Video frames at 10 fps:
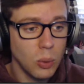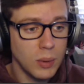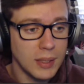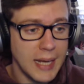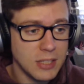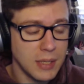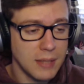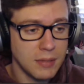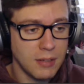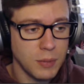last we
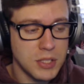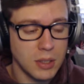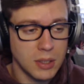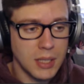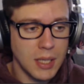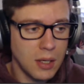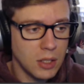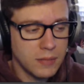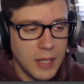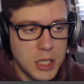left off, we took on the
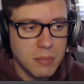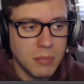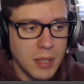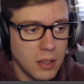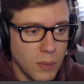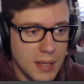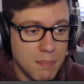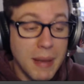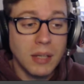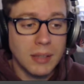Olivine Gym Leader. We
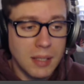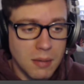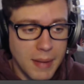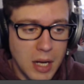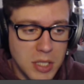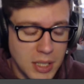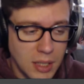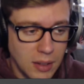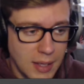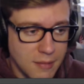barely managed to get
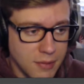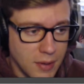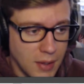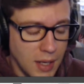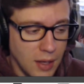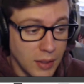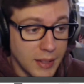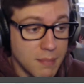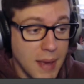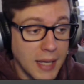alive, or
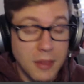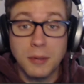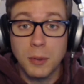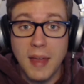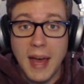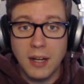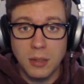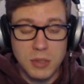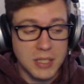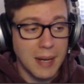make it through that.
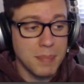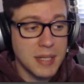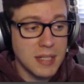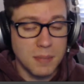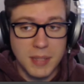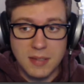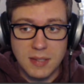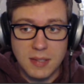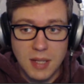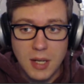Almost got beaten to
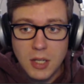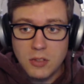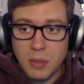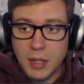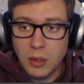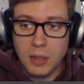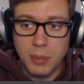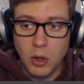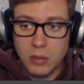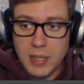pieces. So I'm going to go to the
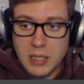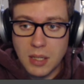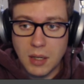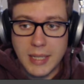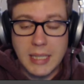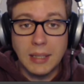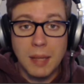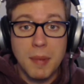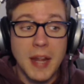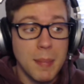Pokemon Center and heal up,
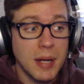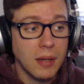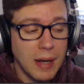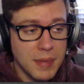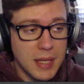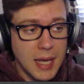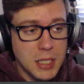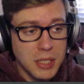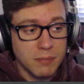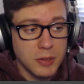and then I'm going to grab the
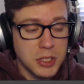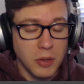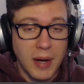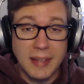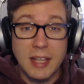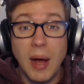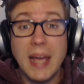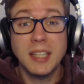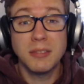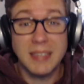HM for Strength. Now, I
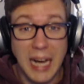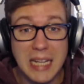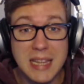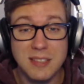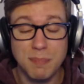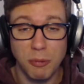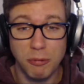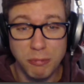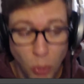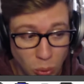could have gotten this
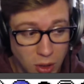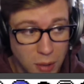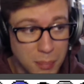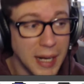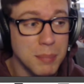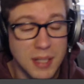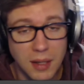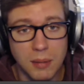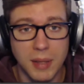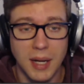before, but I'm
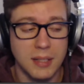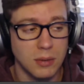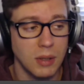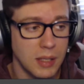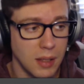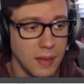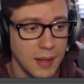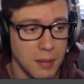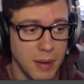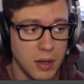dumb, and I totally didn't think
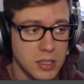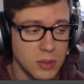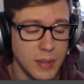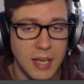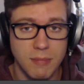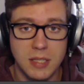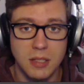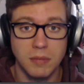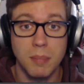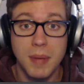about it, so I gave
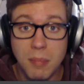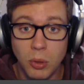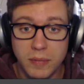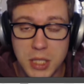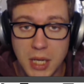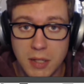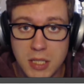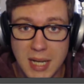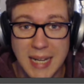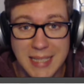myself a bit more of a challenge
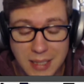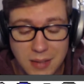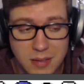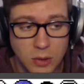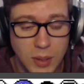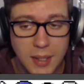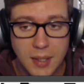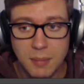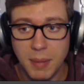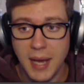than I needed to
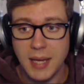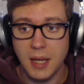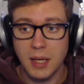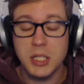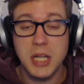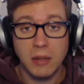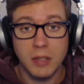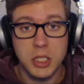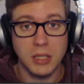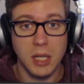by
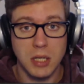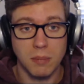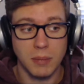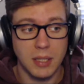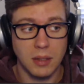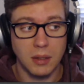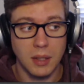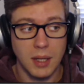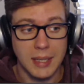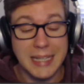challenging the Gym Leader
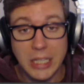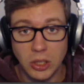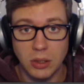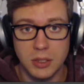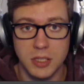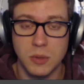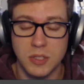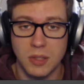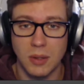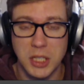here too
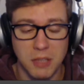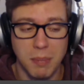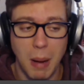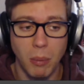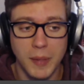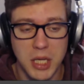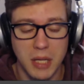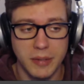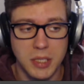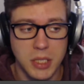soon. I should have probably
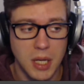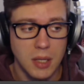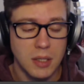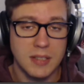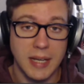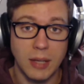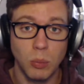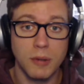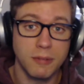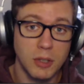challenged
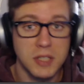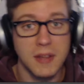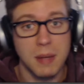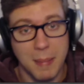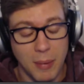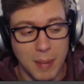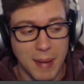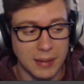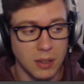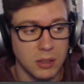Cianwood first and then made my way
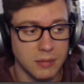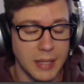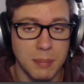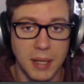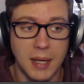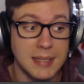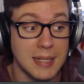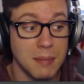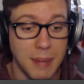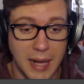back to Olivine, but I did
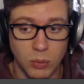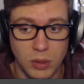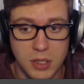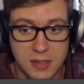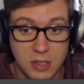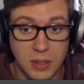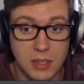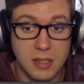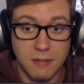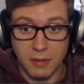it backwards, as you can
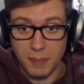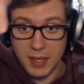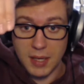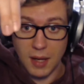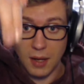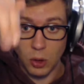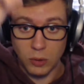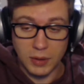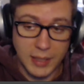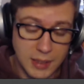see from the
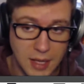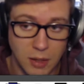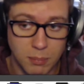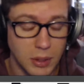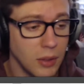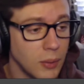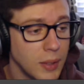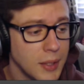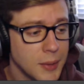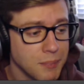overlay down below.
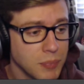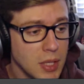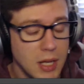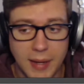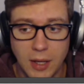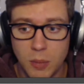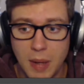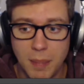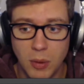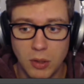Now I got all my
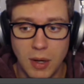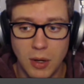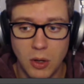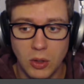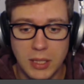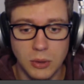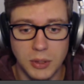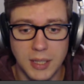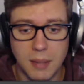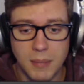Pokemon all
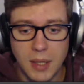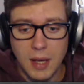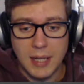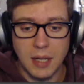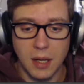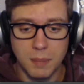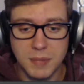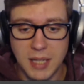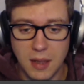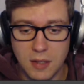healed up. I need to
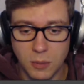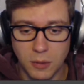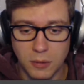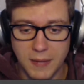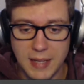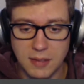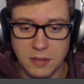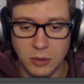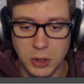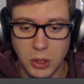update this real fast. I
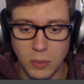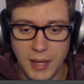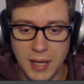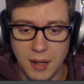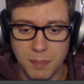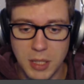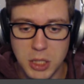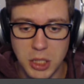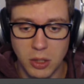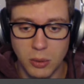still show a
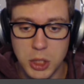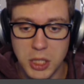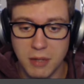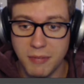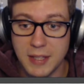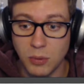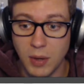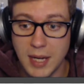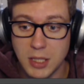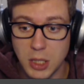Pidgeotto GIF. That's
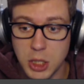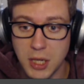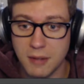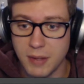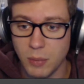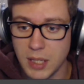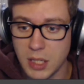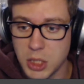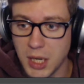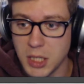right, GIF, and we need to
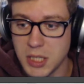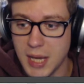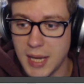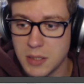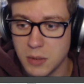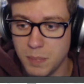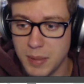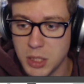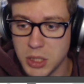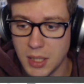change that to
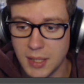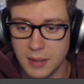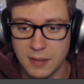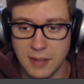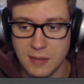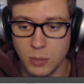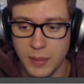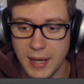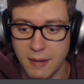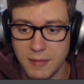Pidgeot because that's who we
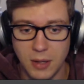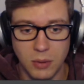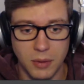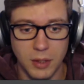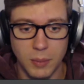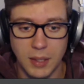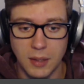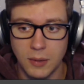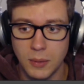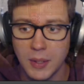have now. There we go.